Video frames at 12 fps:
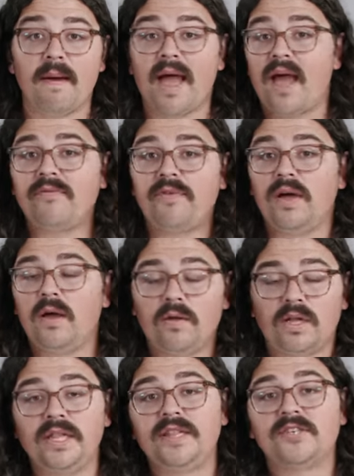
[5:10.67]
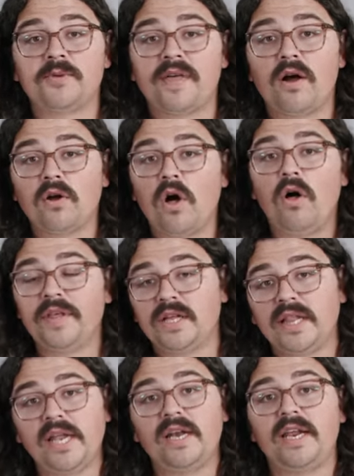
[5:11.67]
I have clean this with alcohol, then
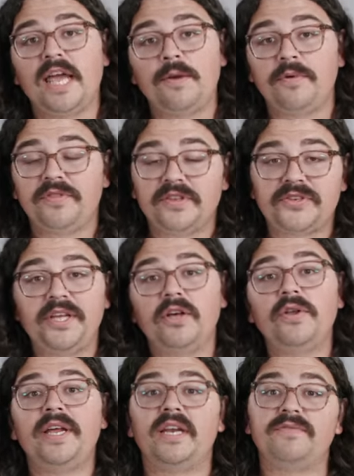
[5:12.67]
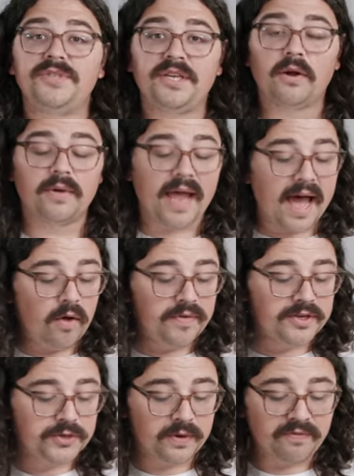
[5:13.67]
clean it again with distilled, and I've zeroed out
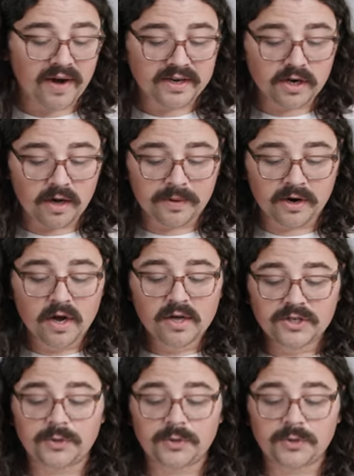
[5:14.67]
this refractometer.